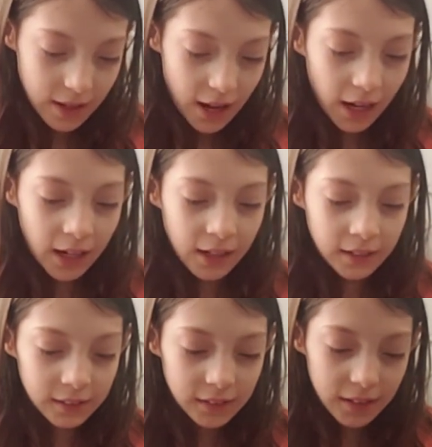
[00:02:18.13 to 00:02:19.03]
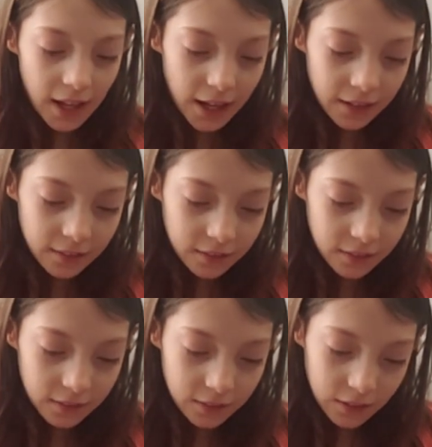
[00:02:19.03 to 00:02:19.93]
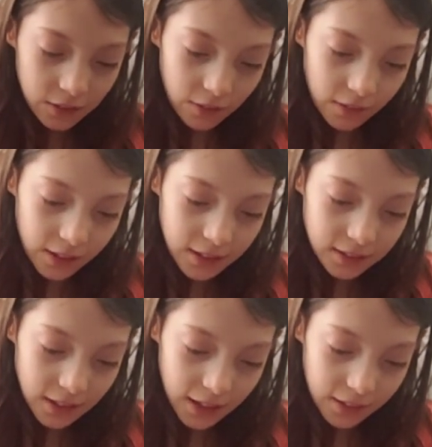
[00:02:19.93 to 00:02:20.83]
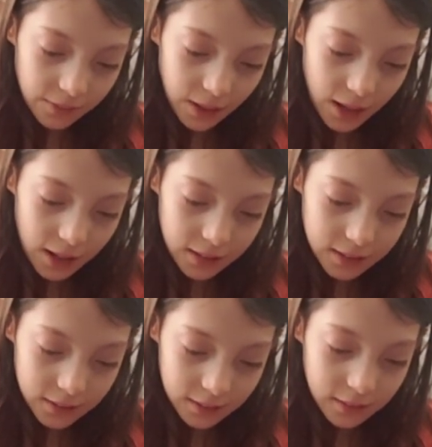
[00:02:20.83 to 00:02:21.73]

And then just draw the inside of the eyes.